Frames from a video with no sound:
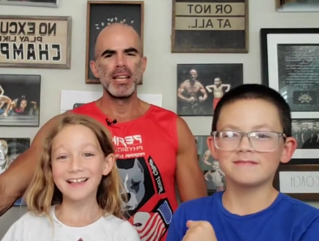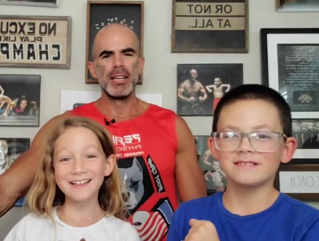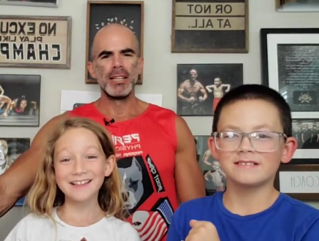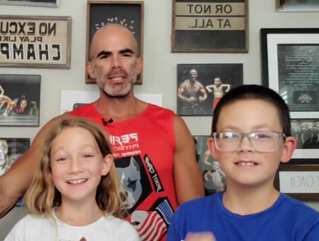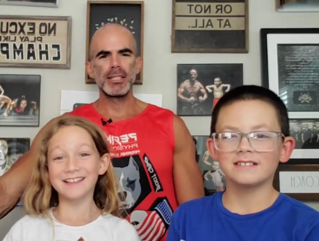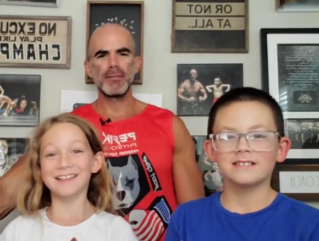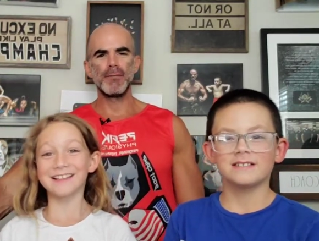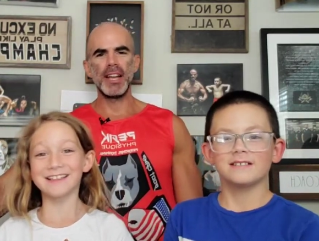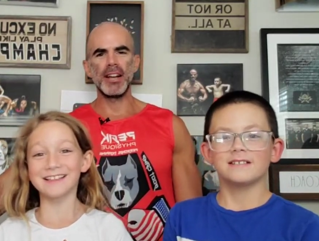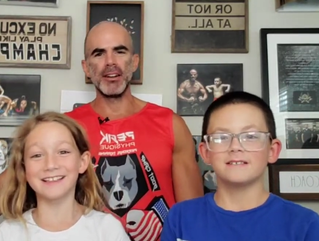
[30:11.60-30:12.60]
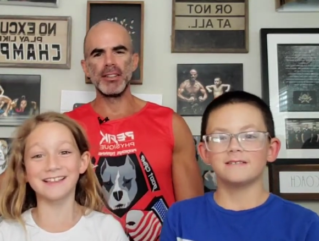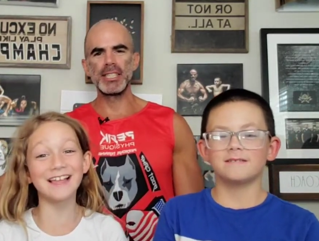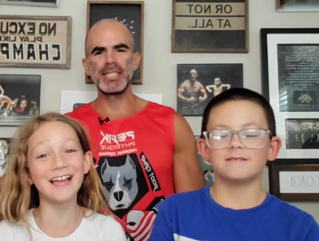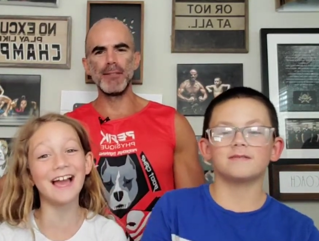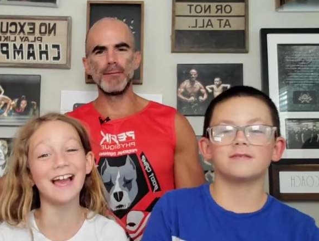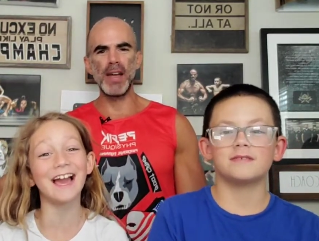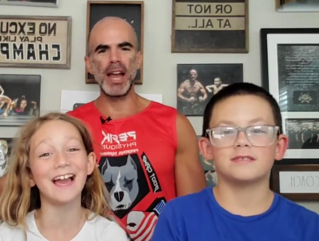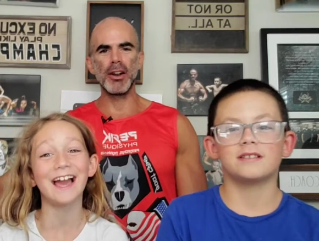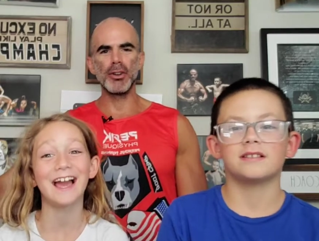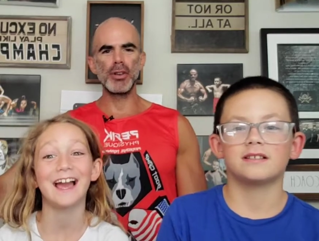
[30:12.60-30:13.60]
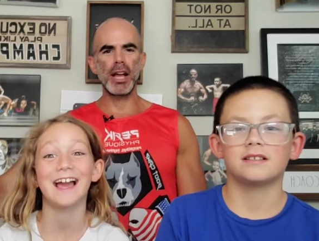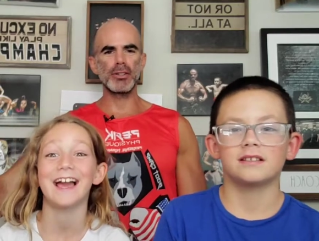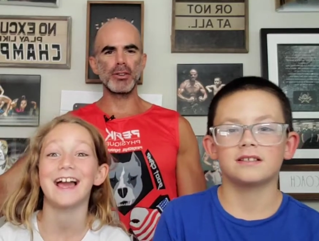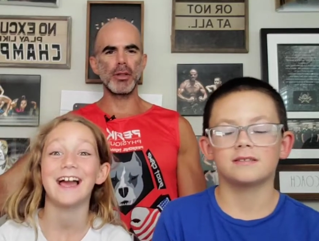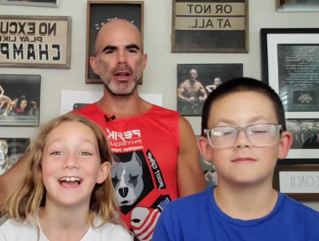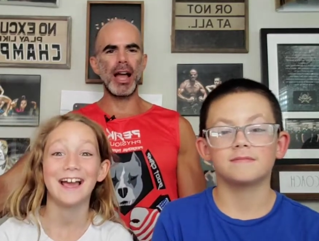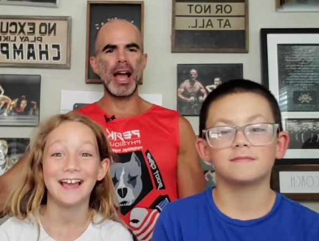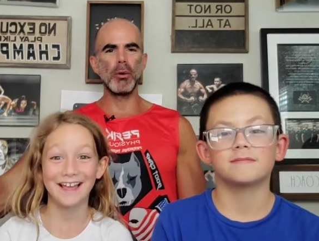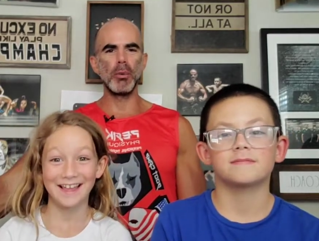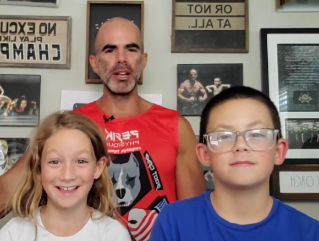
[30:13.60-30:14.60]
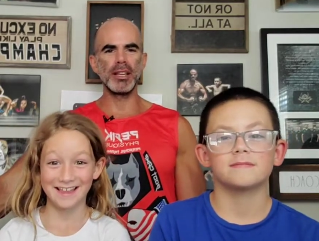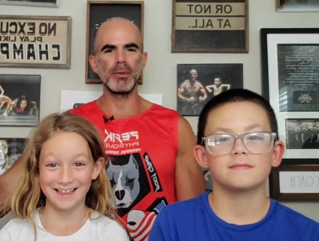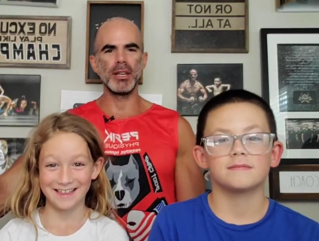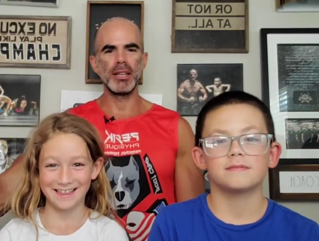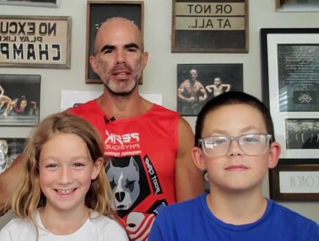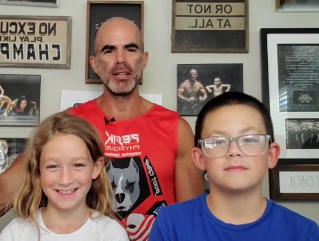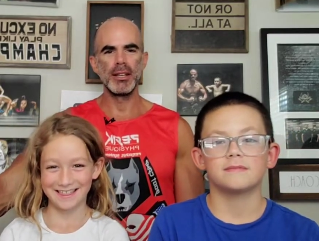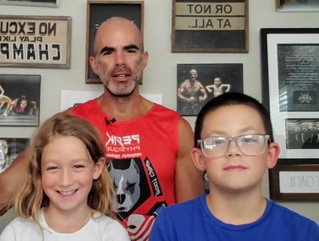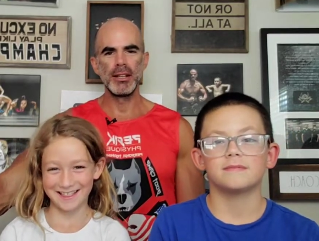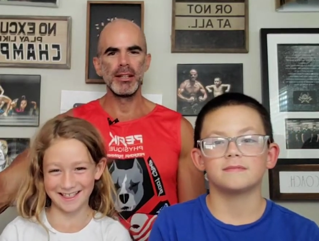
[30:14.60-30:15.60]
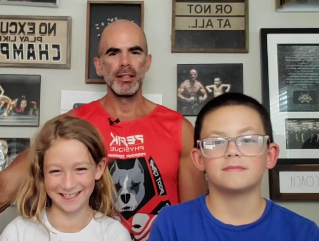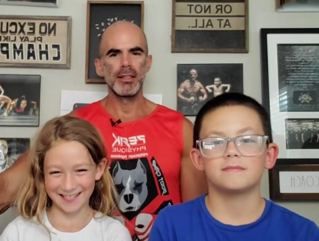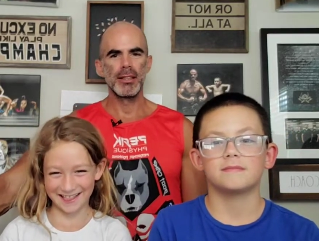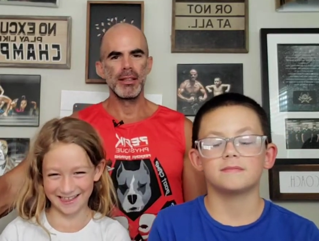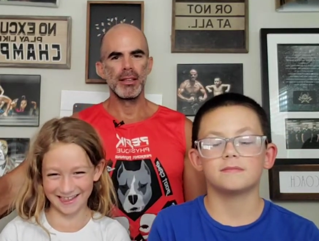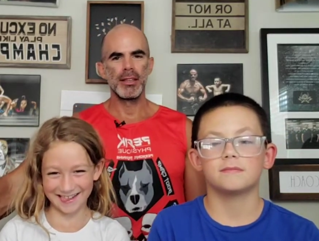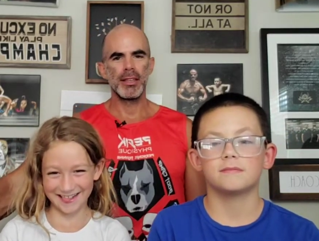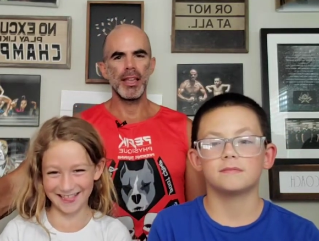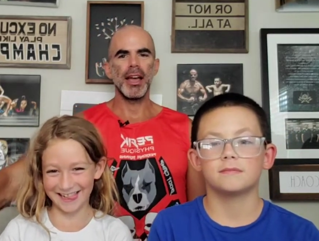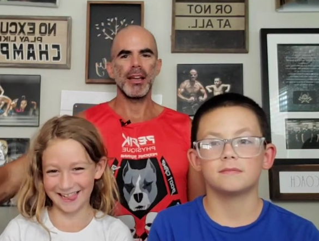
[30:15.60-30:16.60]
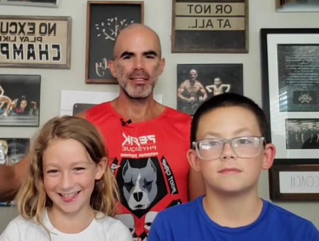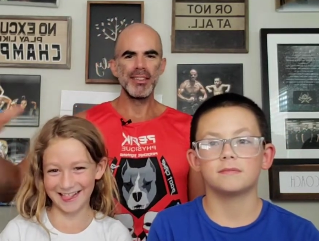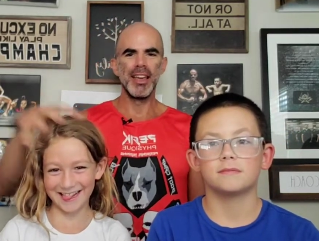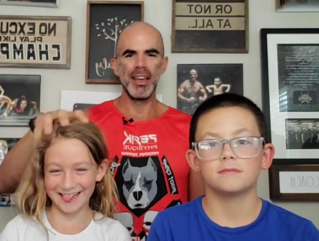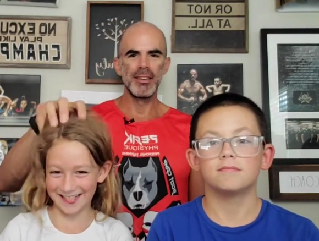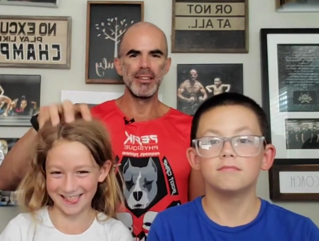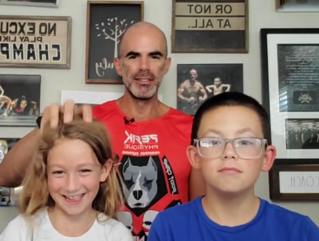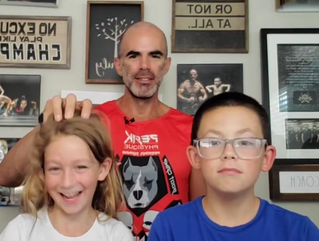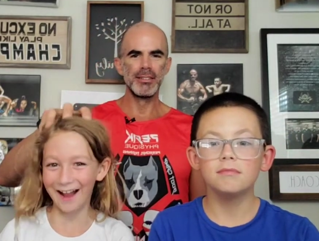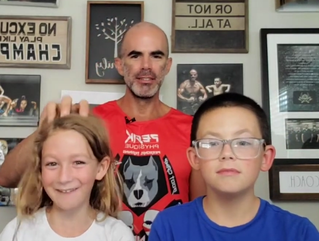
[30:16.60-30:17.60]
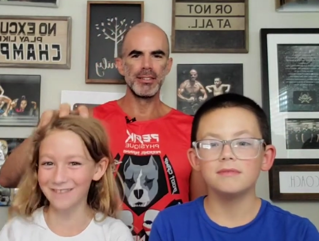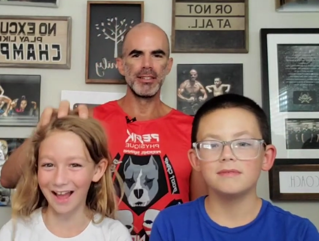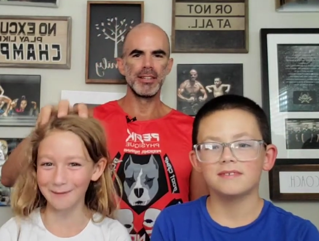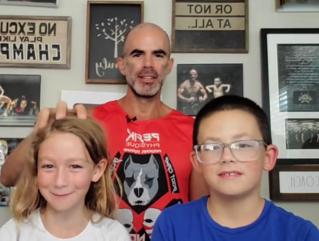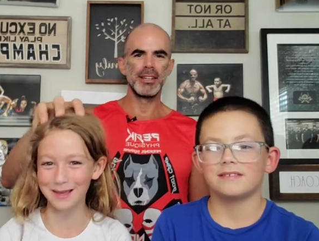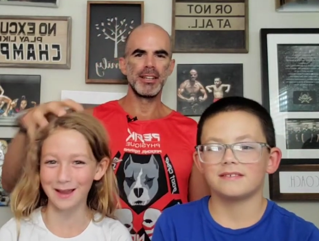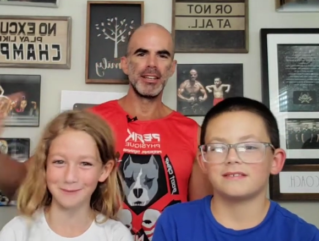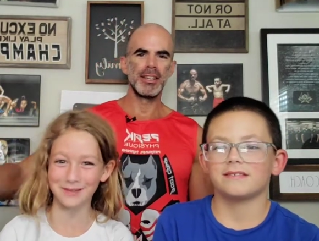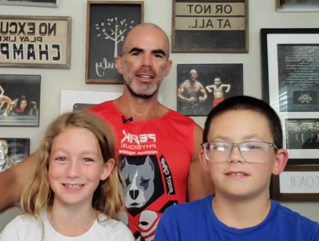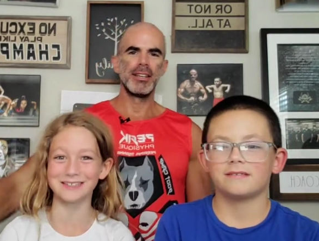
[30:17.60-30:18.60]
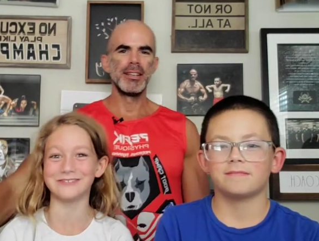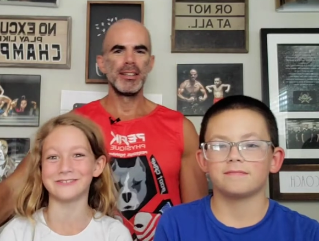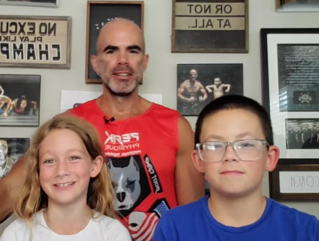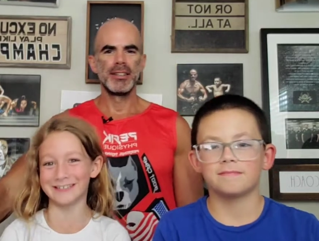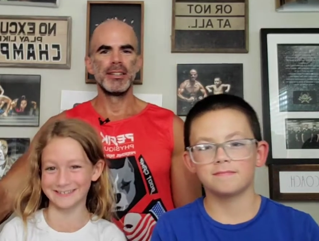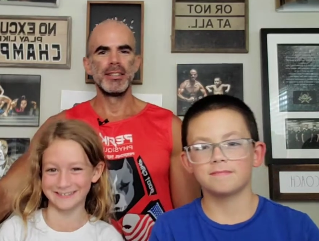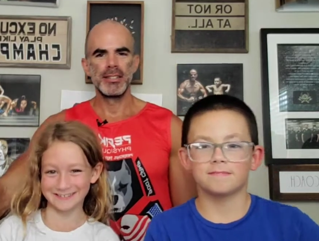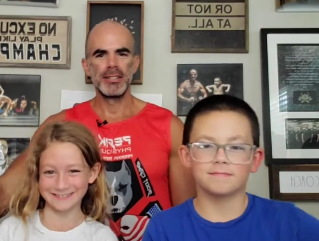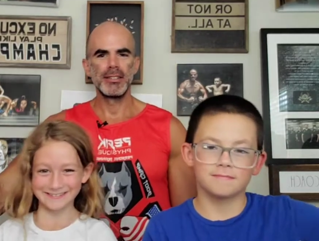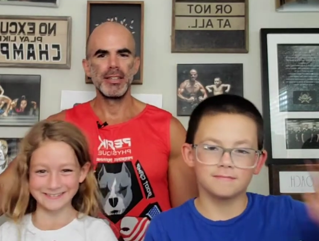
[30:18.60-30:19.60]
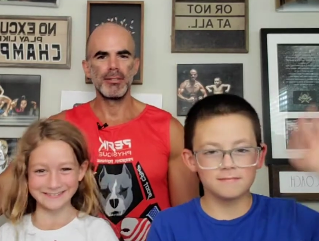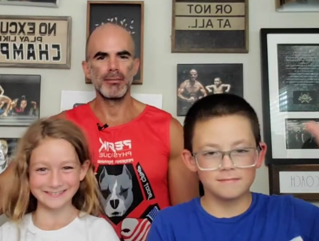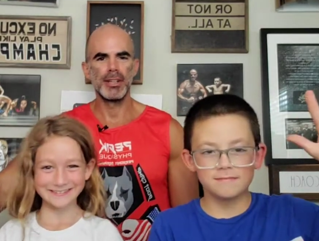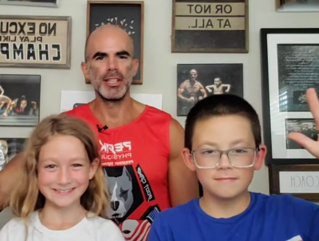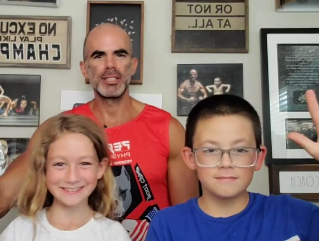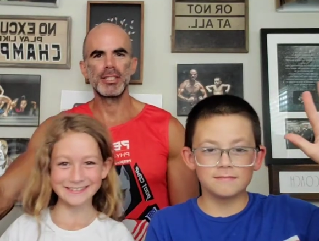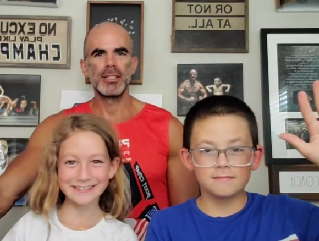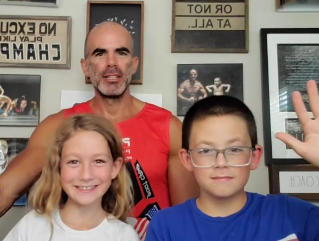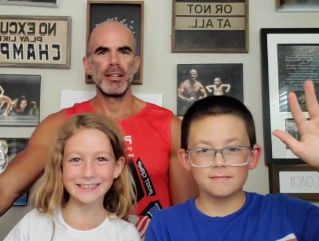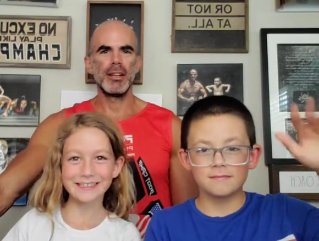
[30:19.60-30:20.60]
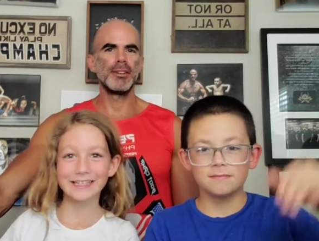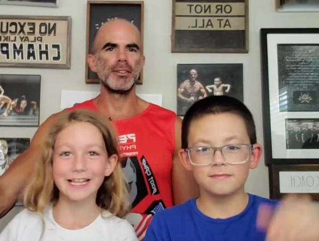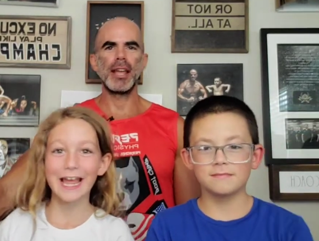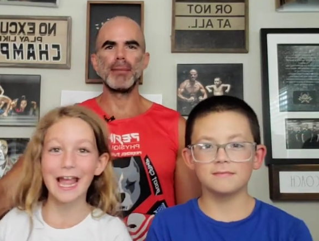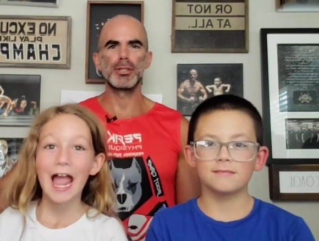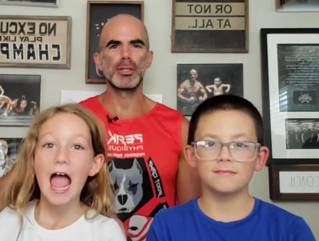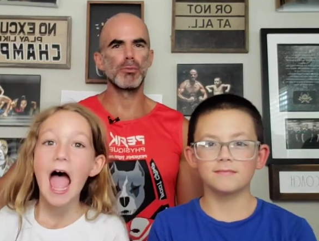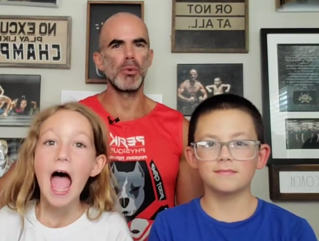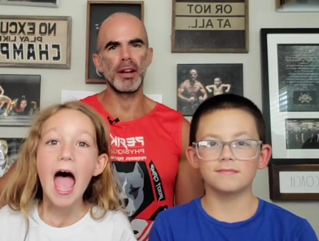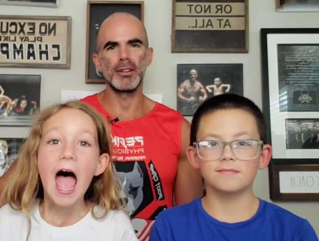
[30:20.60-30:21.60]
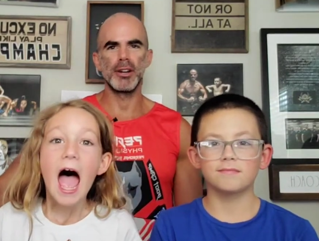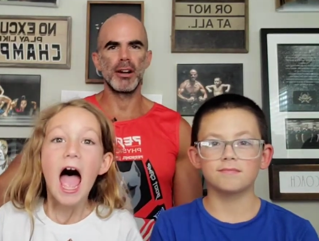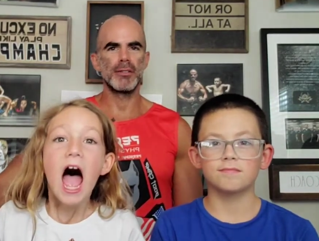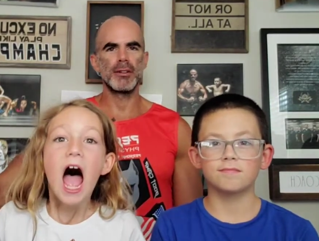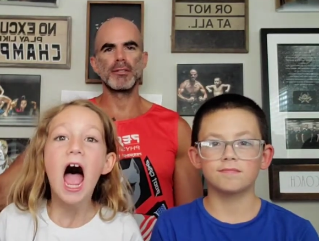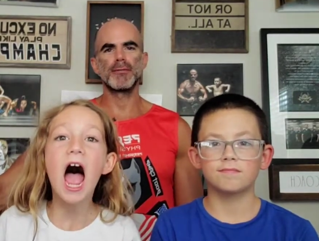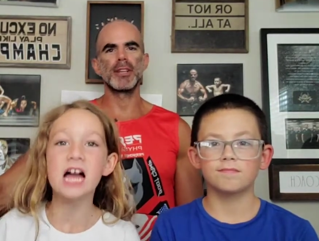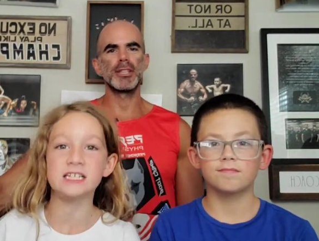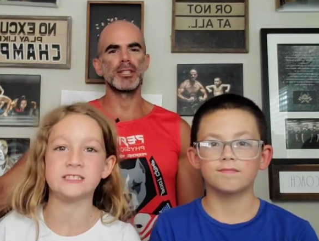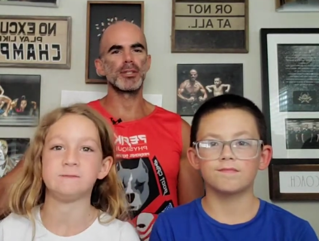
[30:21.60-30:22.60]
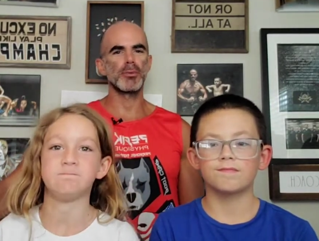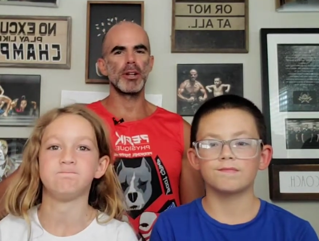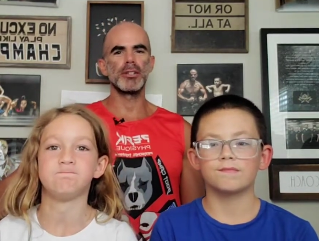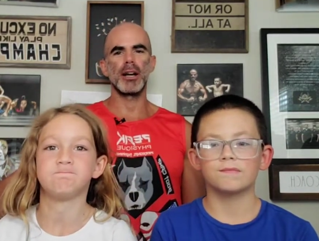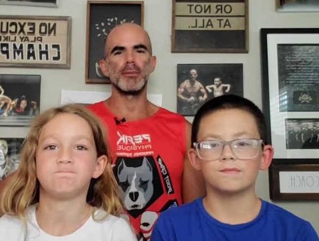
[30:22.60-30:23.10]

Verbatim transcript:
Speaker 1: This is unfair. This is unfair. You guys are uh, outwitting me. Yeah, yeah.
Speaker 2: I'm happy. I'm getting rich.
Speaker 1: You're getting rich. There ain't no damn swear jar. If there's a freaking swear jar, I'll be